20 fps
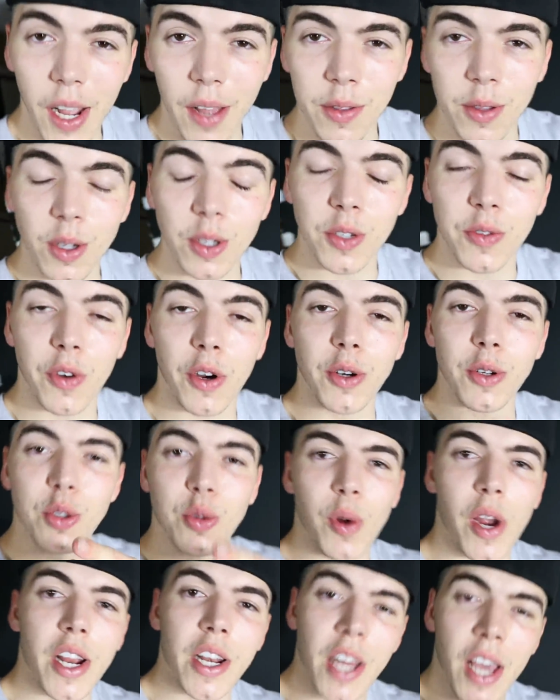out those
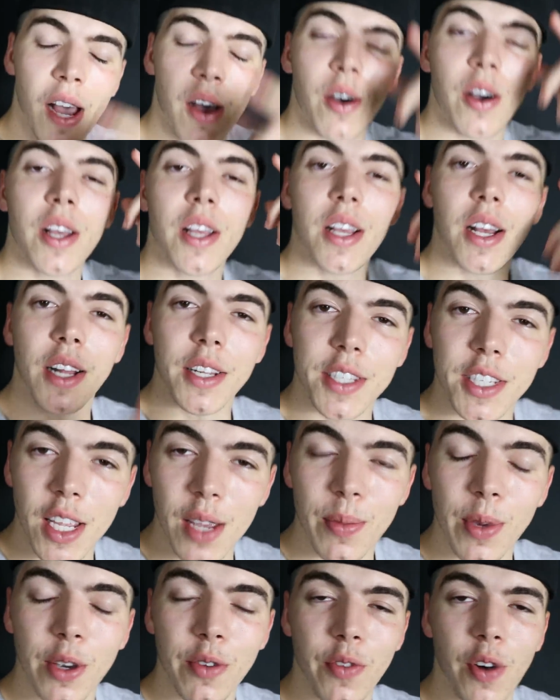photos right now on
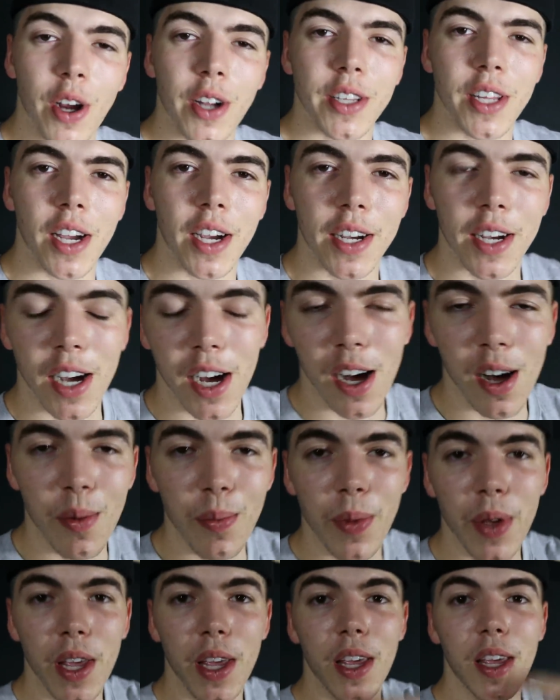
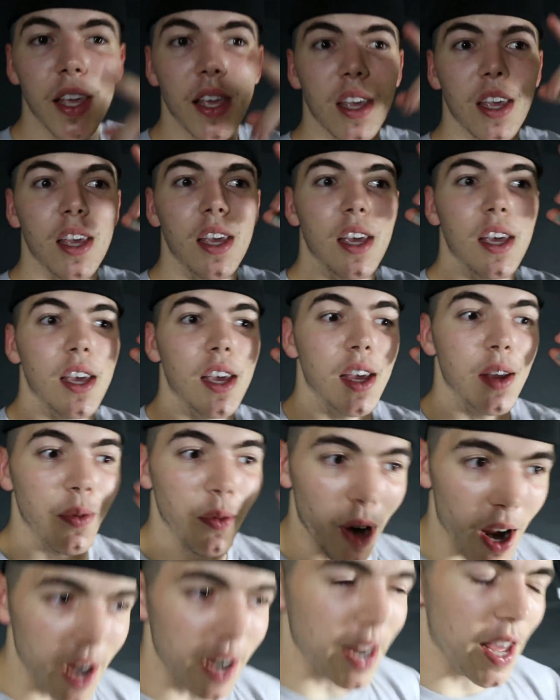sammyguevara.com
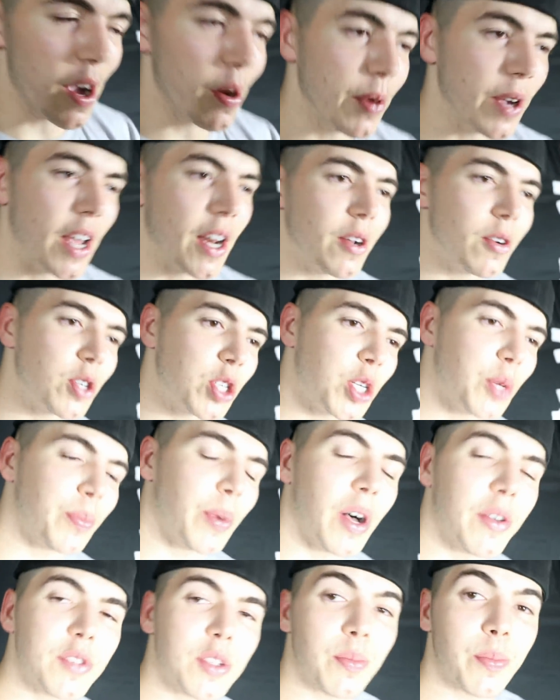and right now we gotta go ship
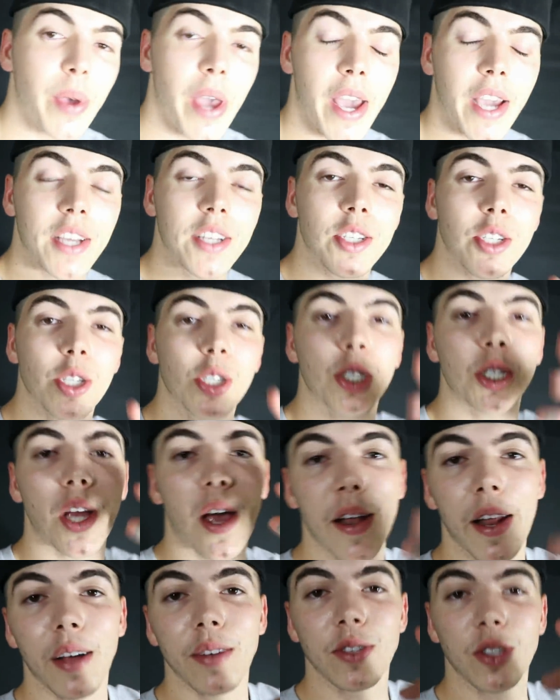off some packages.
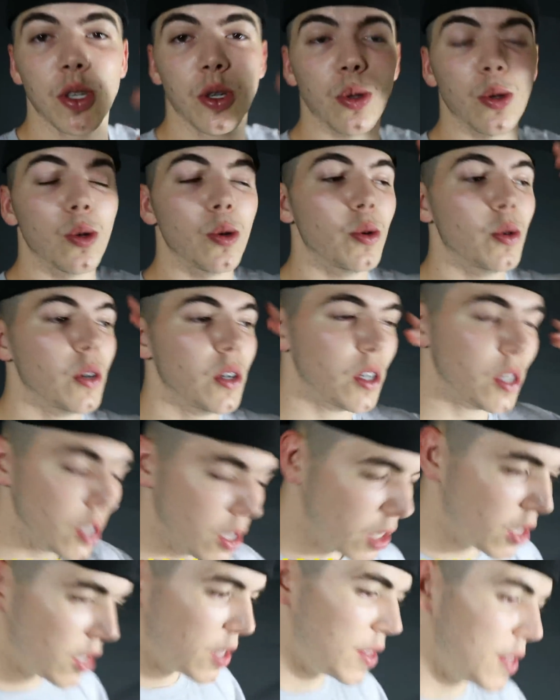Shout out to
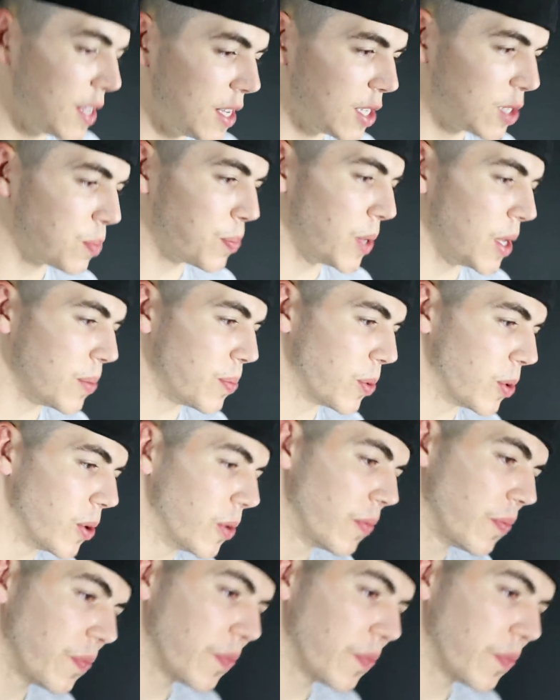these people.